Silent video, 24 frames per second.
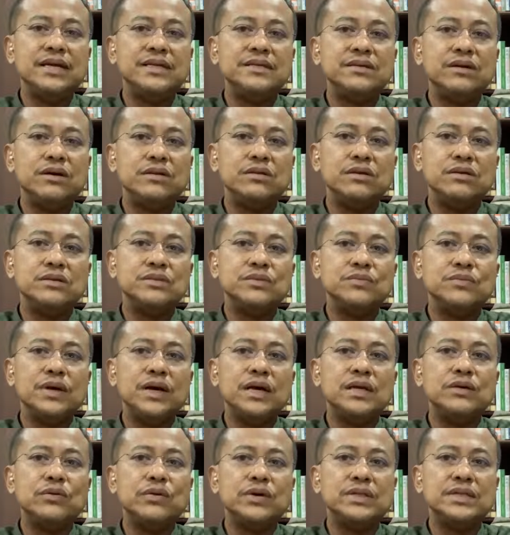And Allah
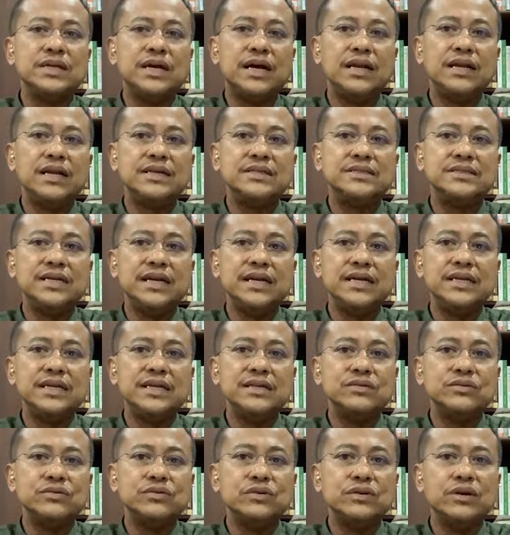subhanahu wa ta'ala said
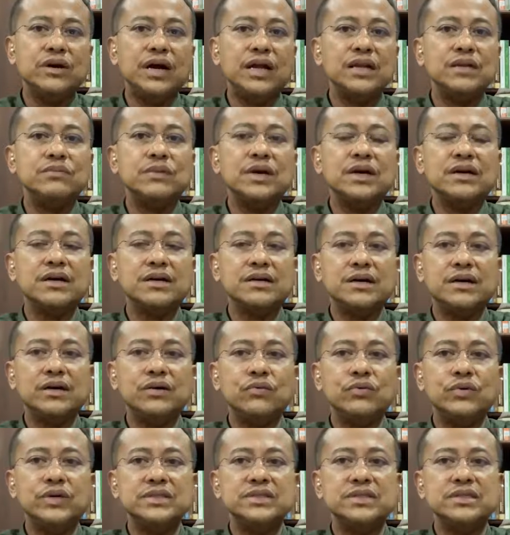in Surah Al-Baqarah,
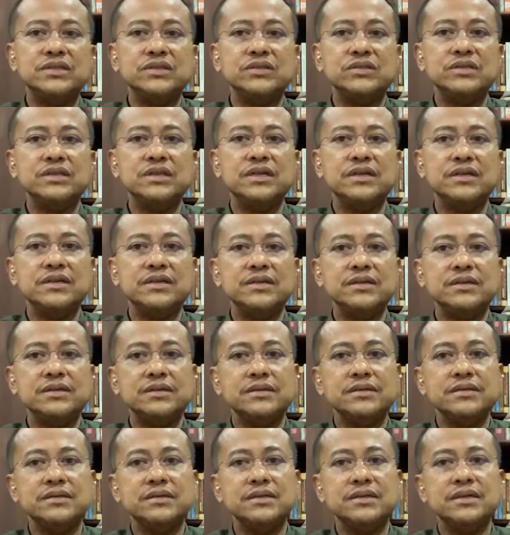verse
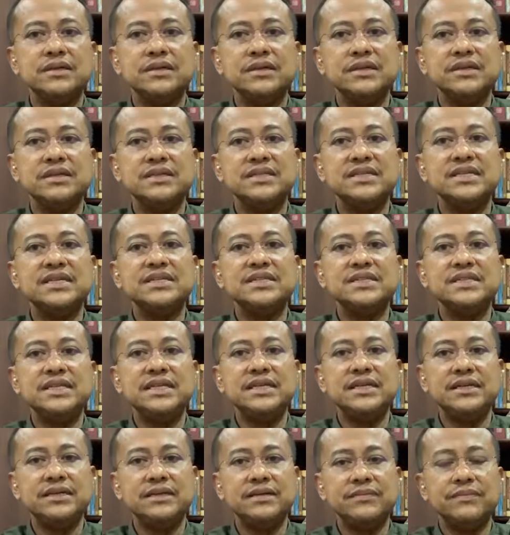
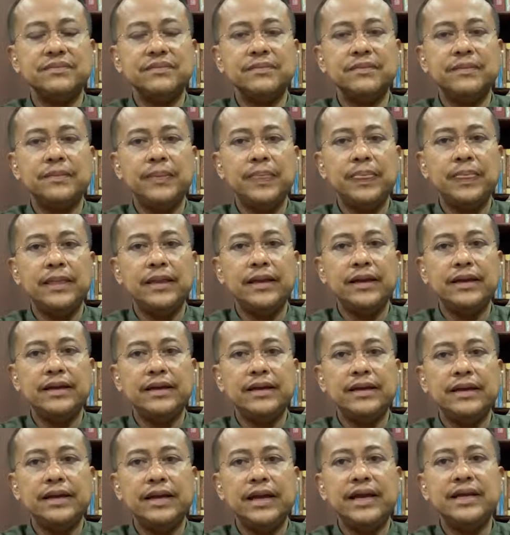30,
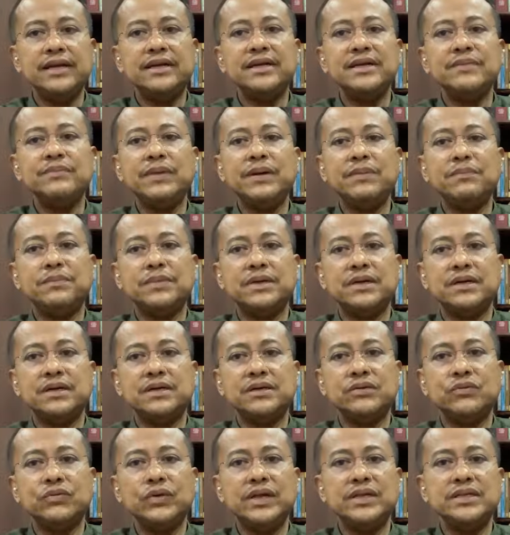"And remember
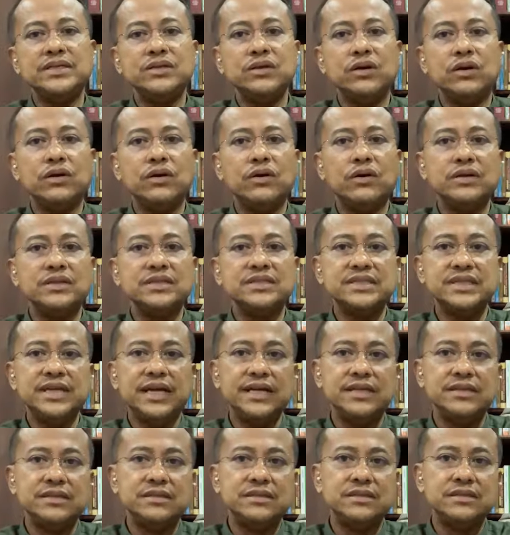when your Lord
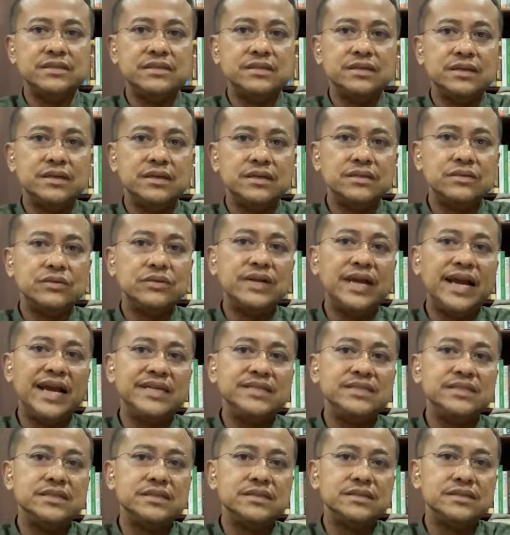said to the
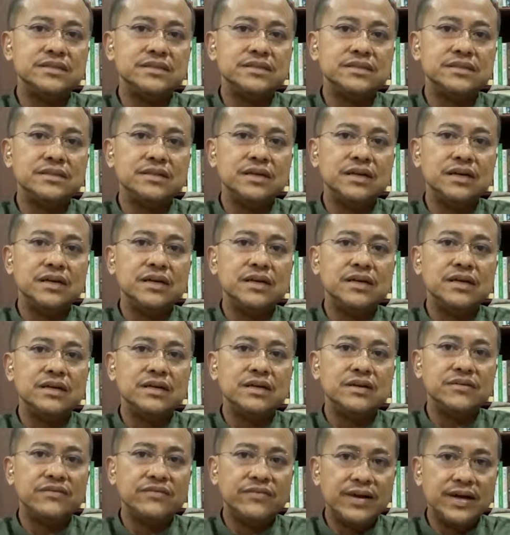angels,
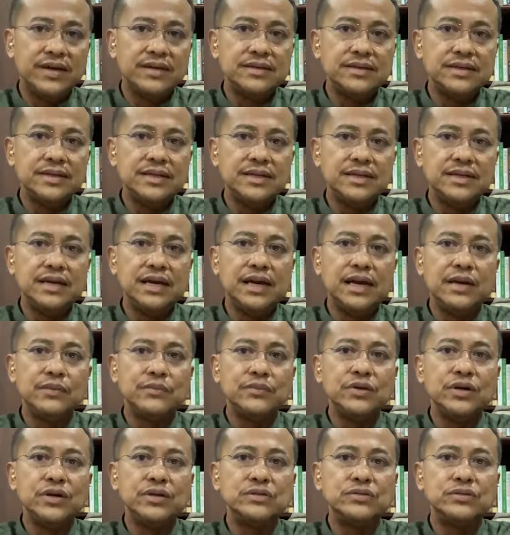'Verily,
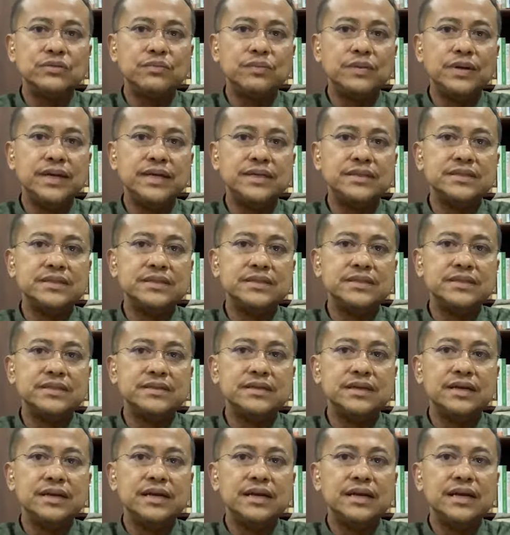I'm going to place
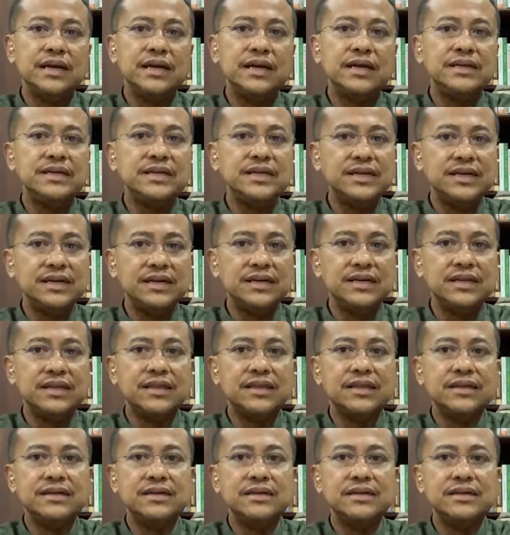the earth